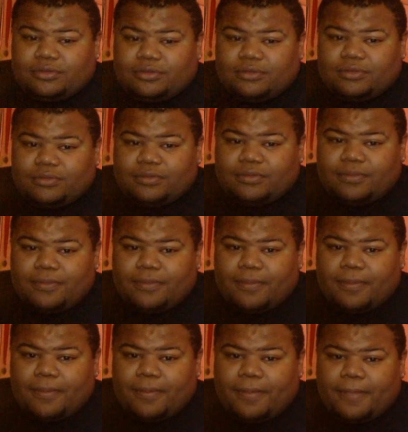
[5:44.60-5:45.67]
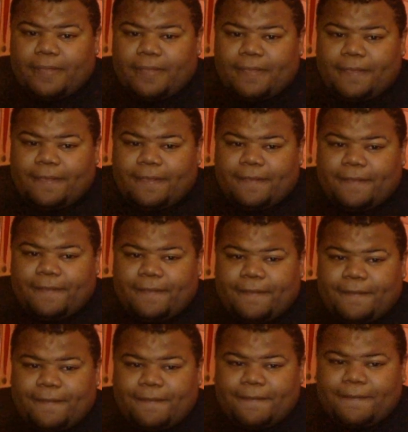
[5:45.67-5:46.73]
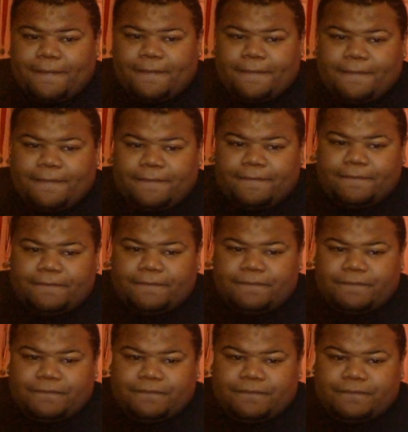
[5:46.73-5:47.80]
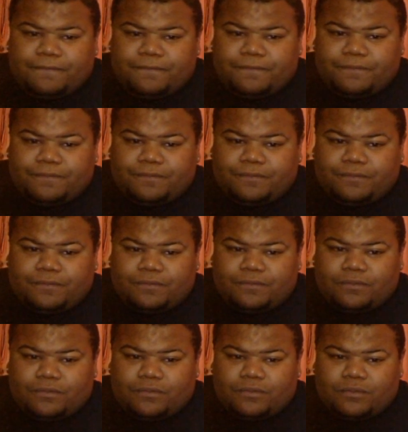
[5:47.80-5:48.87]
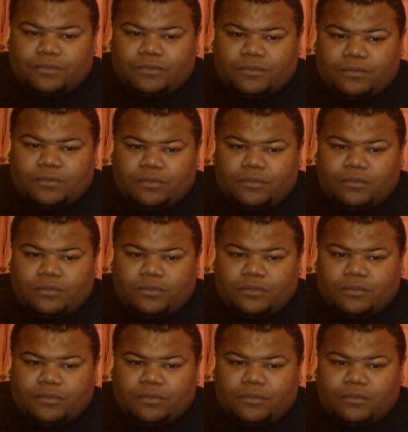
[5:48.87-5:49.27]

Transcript: [no speech]